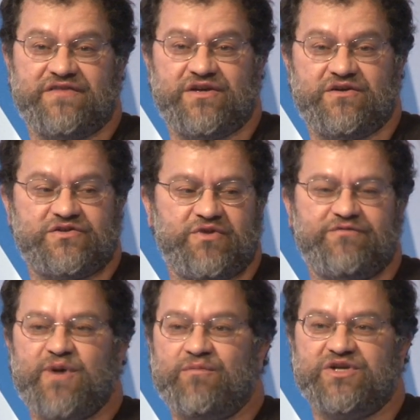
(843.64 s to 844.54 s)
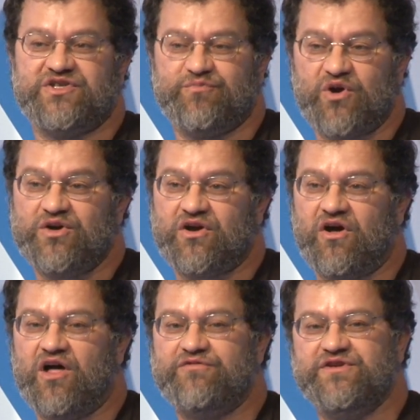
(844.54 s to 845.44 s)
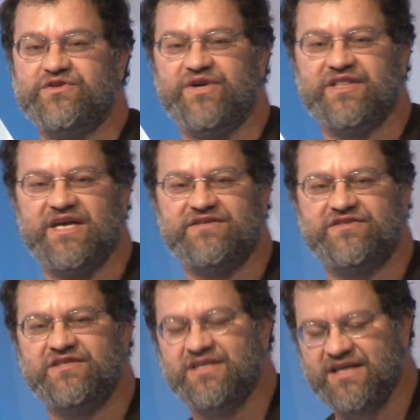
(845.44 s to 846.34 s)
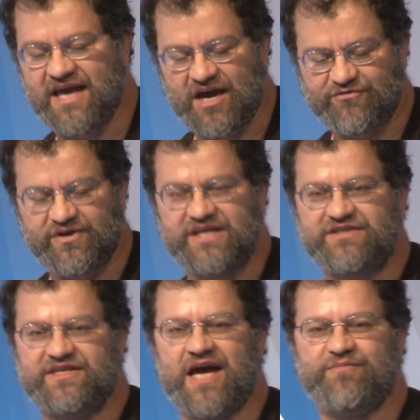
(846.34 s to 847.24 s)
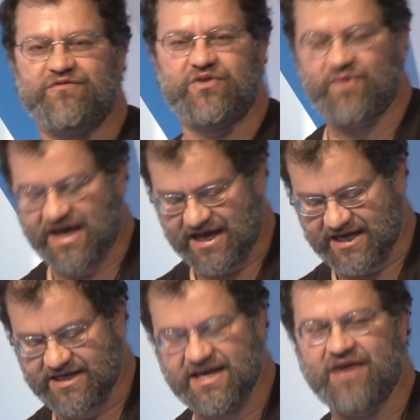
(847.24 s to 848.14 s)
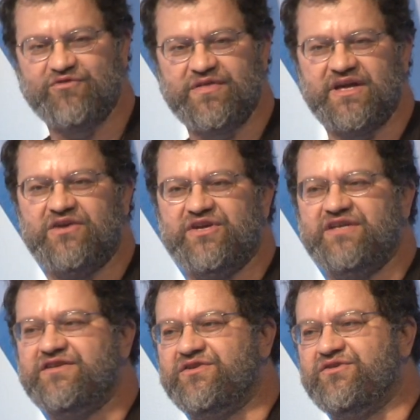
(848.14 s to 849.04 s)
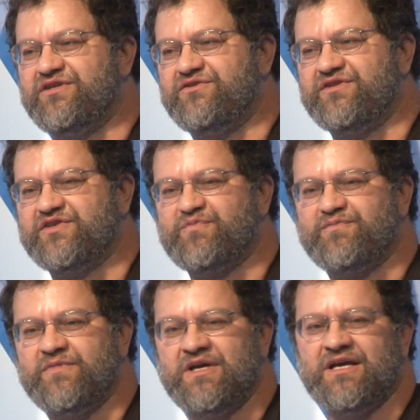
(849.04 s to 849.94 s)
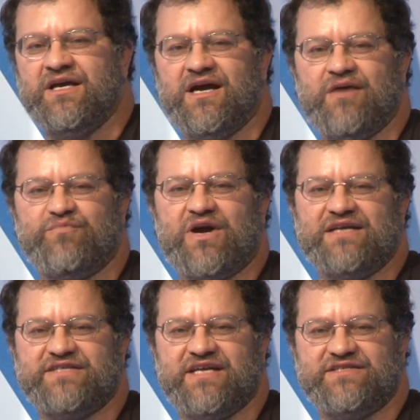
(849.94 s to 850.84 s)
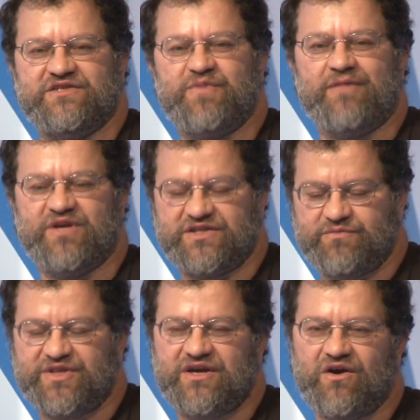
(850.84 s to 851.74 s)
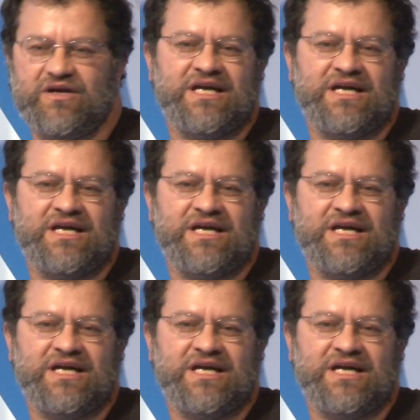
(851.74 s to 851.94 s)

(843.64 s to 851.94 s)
those. We've published a protocol for doing this. Every step of the way, everything you need to do this process is published, but there